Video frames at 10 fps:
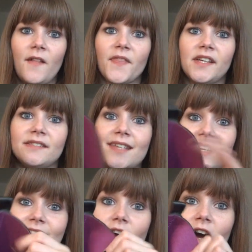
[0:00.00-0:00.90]
The
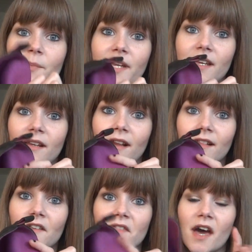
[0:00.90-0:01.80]
inside is hot pink and I
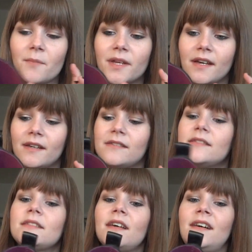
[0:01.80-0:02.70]
love that
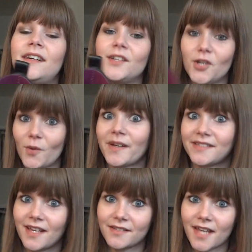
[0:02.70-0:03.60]
because, you know, my
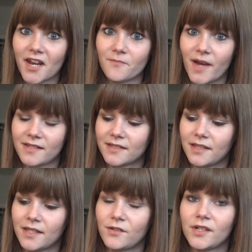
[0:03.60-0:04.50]
style is kind of
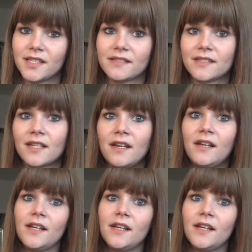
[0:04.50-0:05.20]
masculine, or at least,